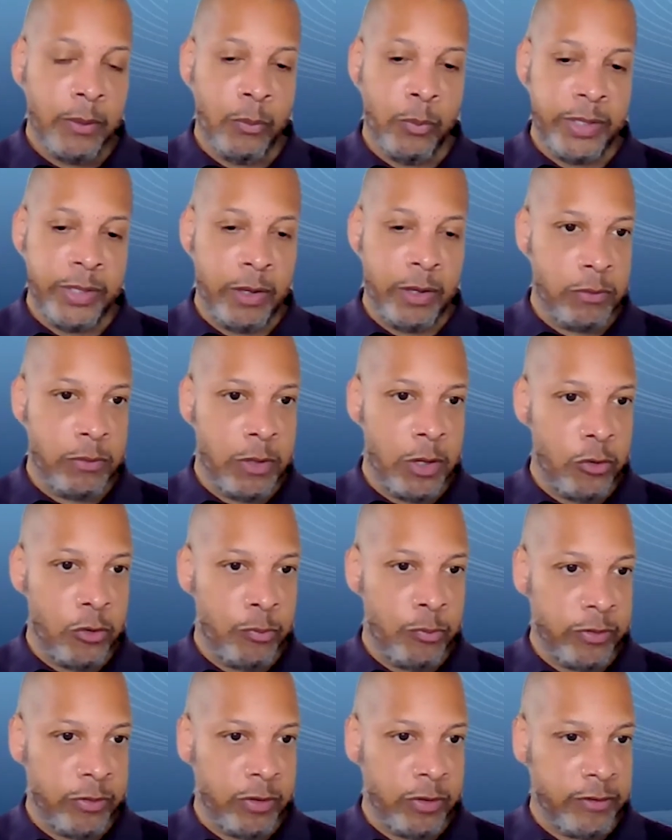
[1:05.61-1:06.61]
We don't
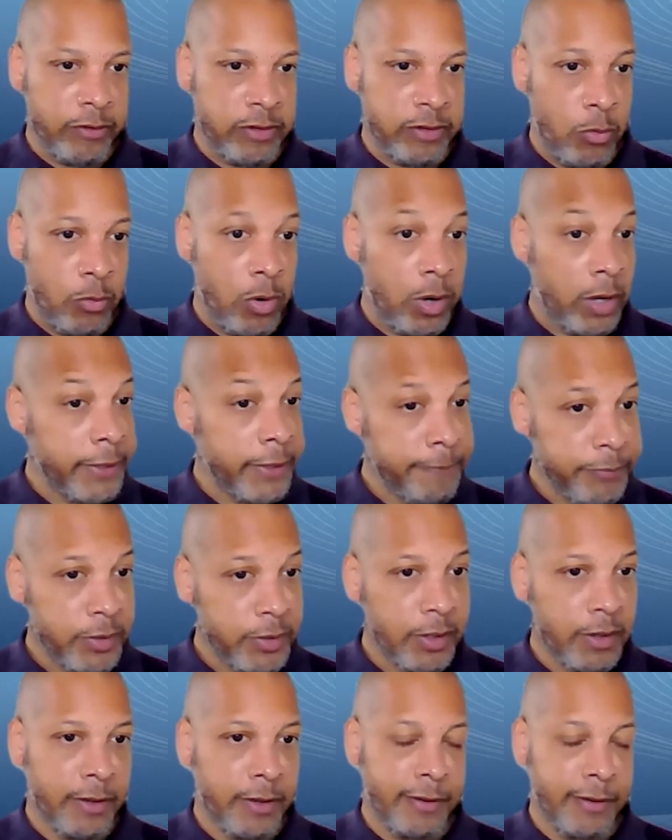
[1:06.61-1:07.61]
know precisely why,
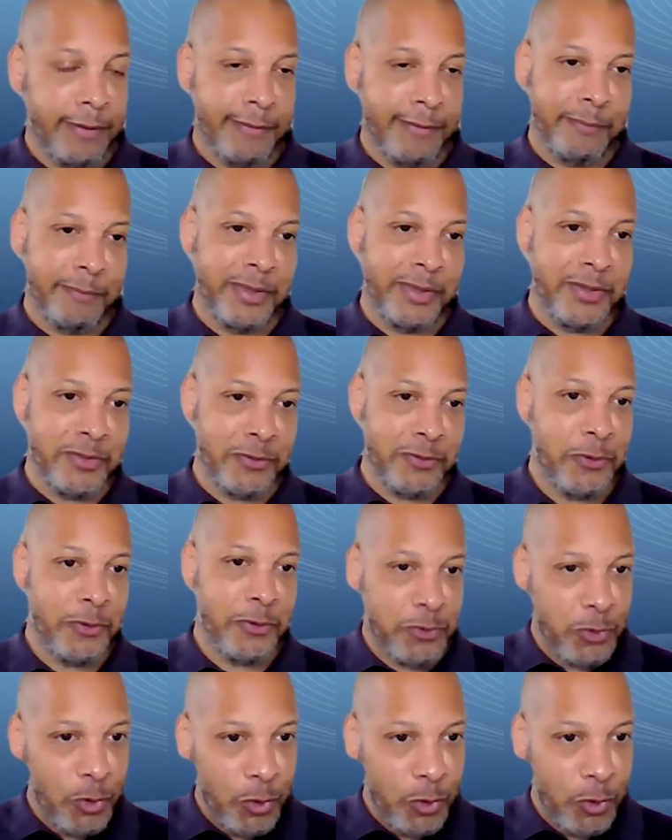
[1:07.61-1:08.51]
because, of course,